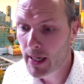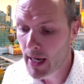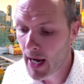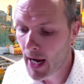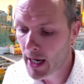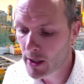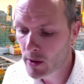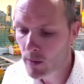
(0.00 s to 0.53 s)

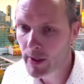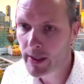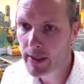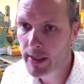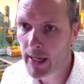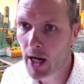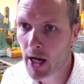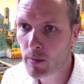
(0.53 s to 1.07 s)
How do we
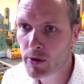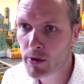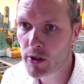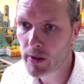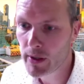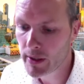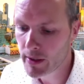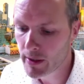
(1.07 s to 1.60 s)
help
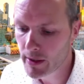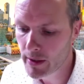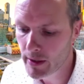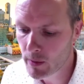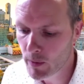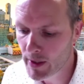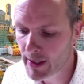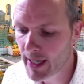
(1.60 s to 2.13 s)
students
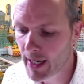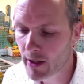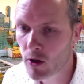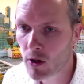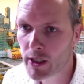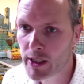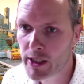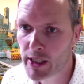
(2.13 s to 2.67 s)
with
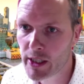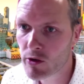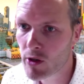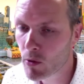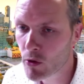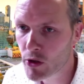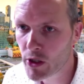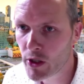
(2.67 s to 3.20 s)
technology
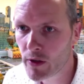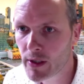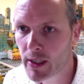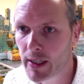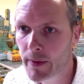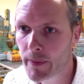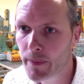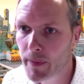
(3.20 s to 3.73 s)
troubleshooting?